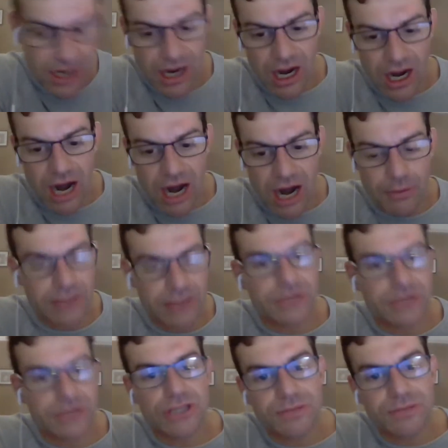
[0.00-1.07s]
we'll do a
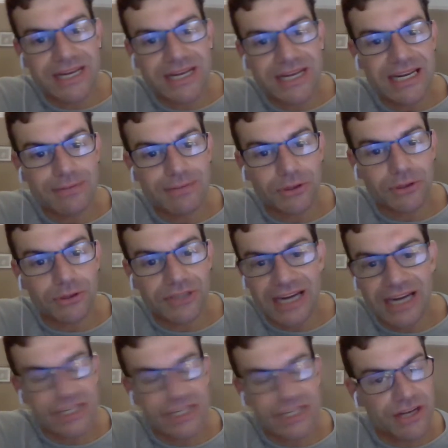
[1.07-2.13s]
top 10 leaderboard, and
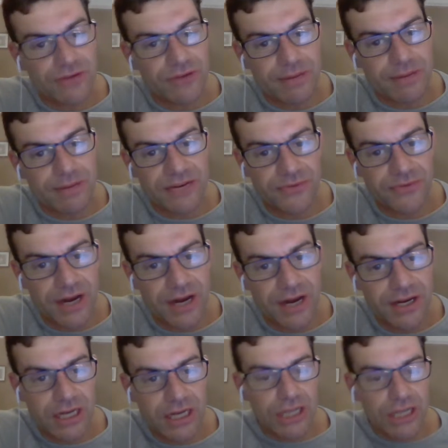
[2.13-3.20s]
it's only for a bit of fun.
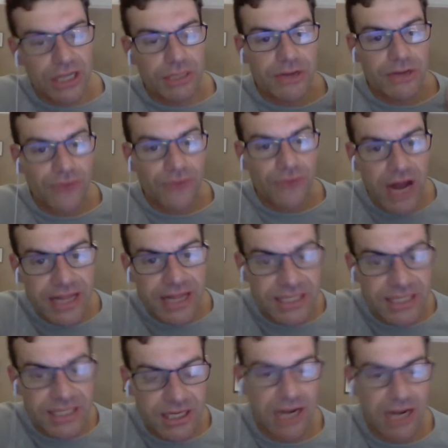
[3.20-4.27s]
So we're trying this
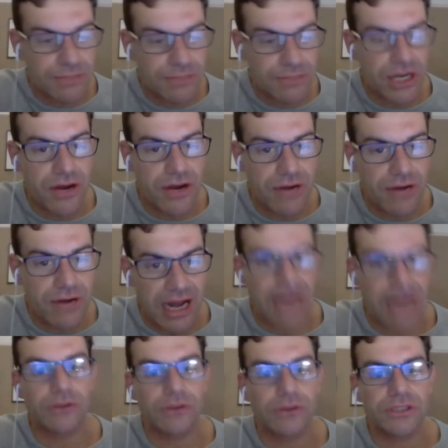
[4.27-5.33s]
time zone
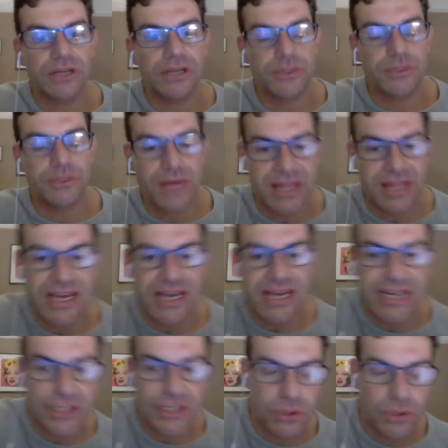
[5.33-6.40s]
out because we think
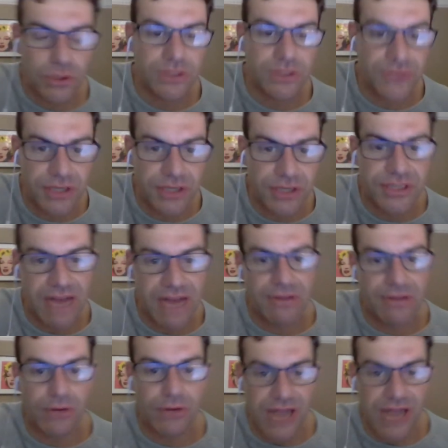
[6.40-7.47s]
it sort of suits
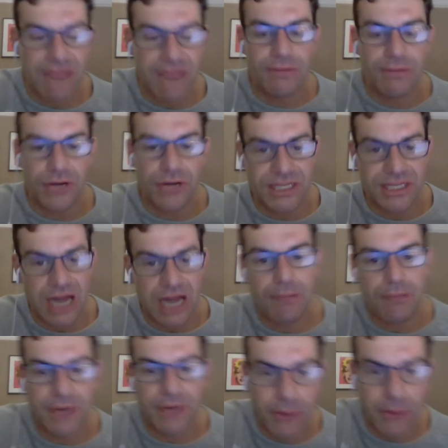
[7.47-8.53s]
everybody. Everybody's
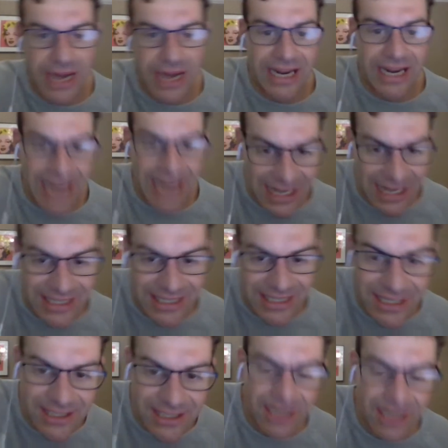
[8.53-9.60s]
up and awake and at
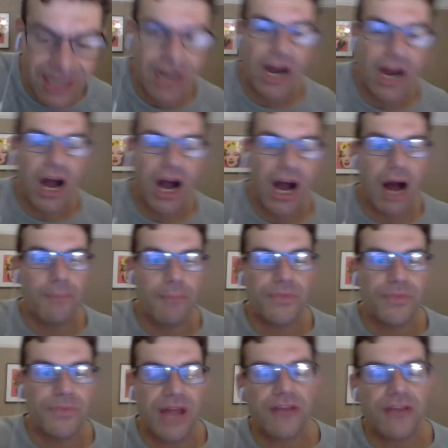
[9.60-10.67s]
it.
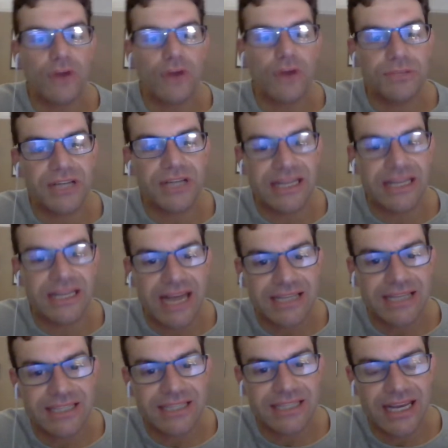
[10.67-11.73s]
The other option, I
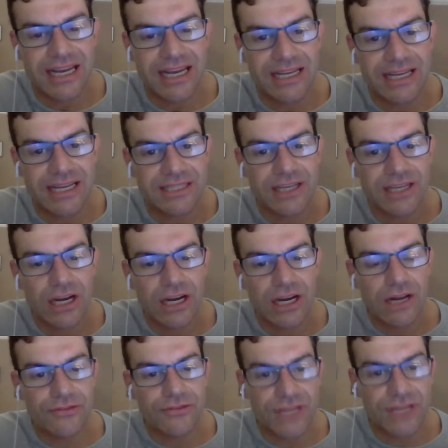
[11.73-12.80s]
guess, is
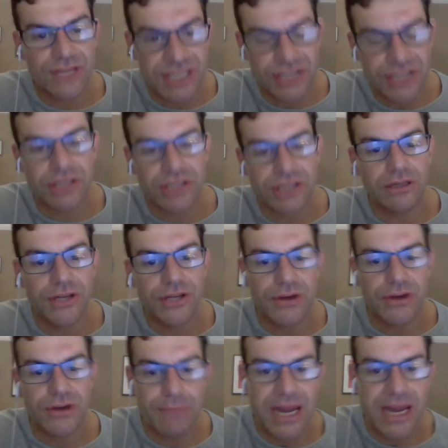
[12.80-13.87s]
the traditional
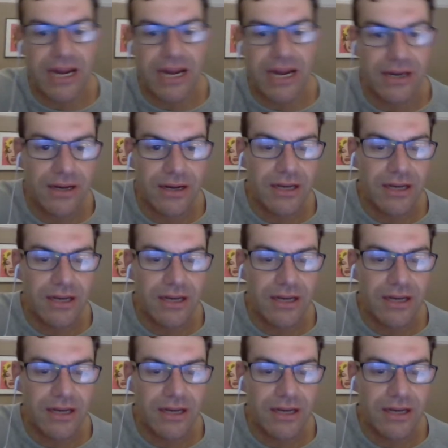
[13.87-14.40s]
European